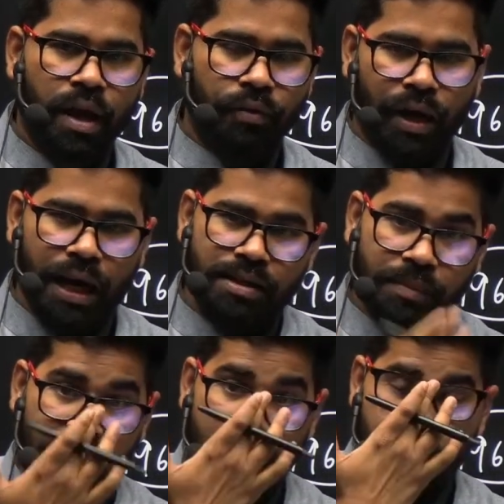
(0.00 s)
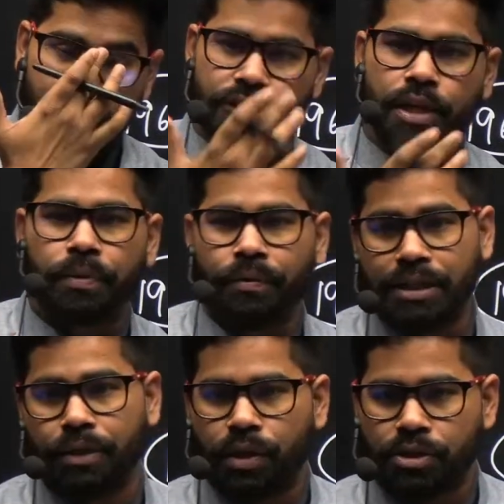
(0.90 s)
For Assam, this special
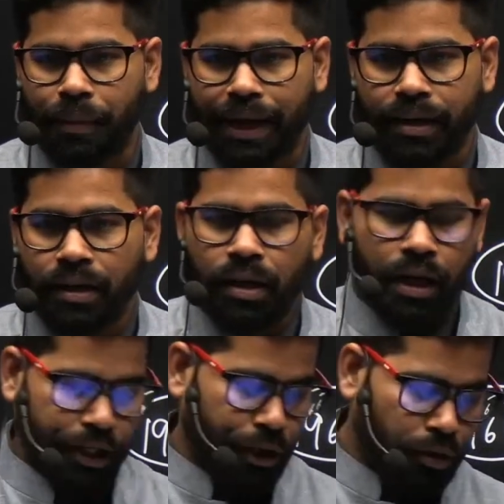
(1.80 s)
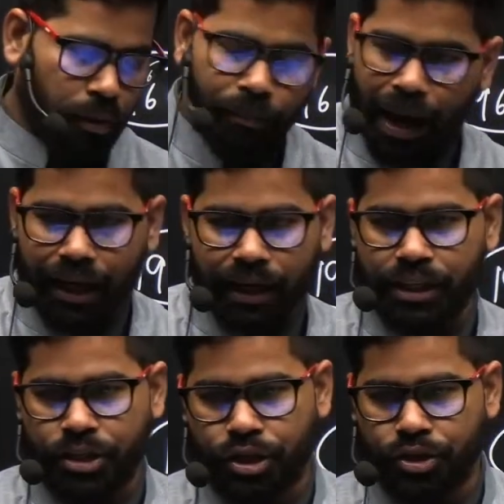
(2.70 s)
provision was made due to
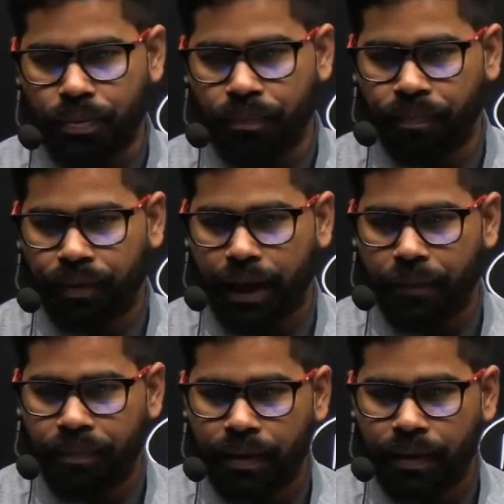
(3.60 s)
Bangladesh issue. Okay.